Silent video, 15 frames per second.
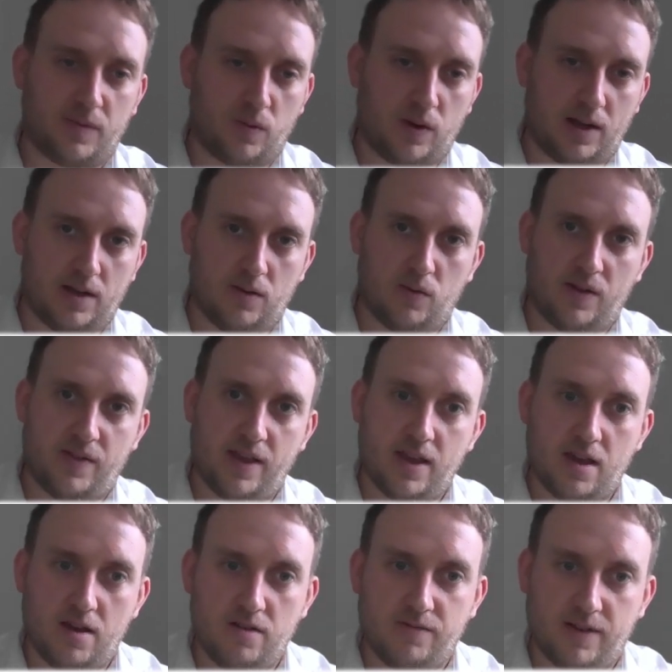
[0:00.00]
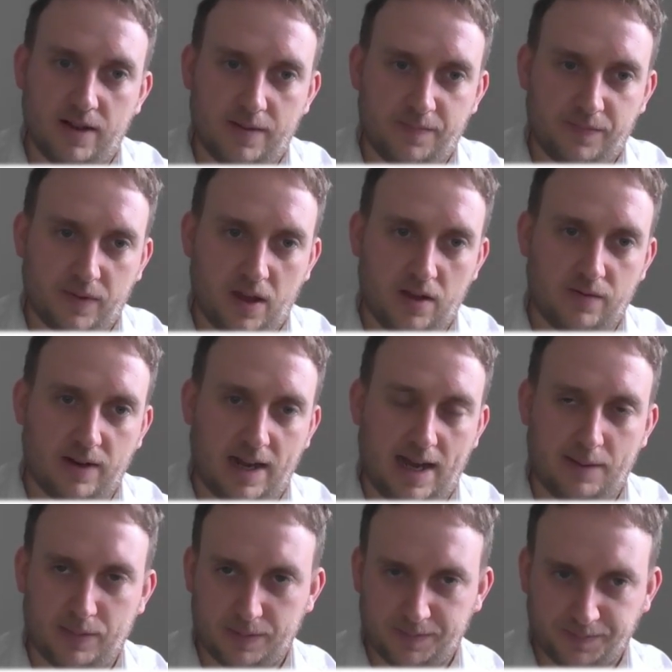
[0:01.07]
when they overlap.